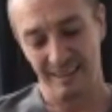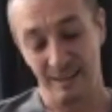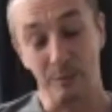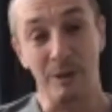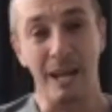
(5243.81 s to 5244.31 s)
I
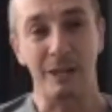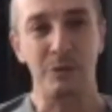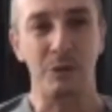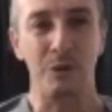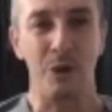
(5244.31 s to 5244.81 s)
would like to
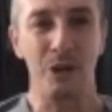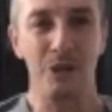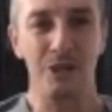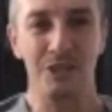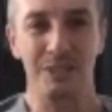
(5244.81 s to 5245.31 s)

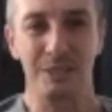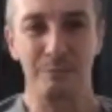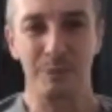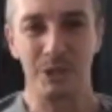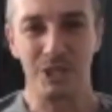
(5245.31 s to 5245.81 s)
acknowledge and
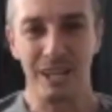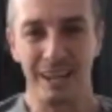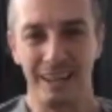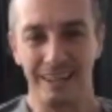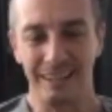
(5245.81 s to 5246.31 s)

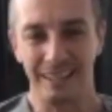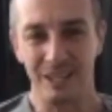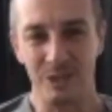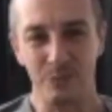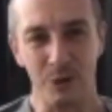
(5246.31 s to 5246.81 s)
appreciate
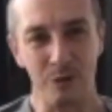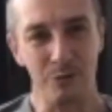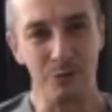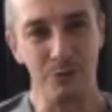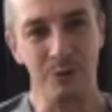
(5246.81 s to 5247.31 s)
each and one of
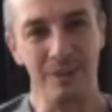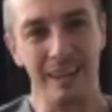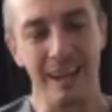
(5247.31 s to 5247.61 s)
you.